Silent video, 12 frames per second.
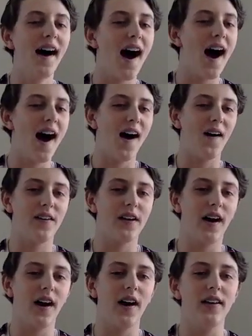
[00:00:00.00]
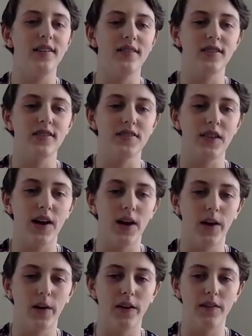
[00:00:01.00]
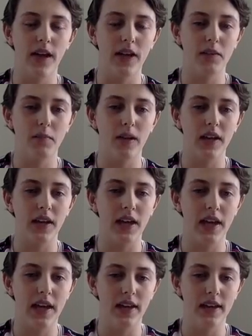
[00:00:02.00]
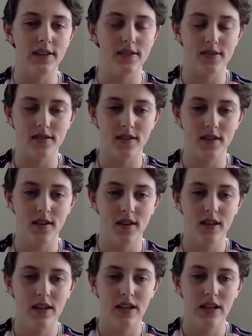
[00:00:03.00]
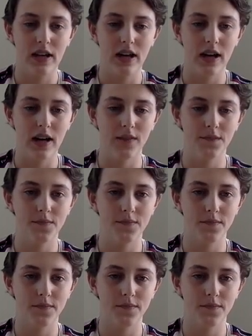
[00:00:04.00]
or not. So if anybody is it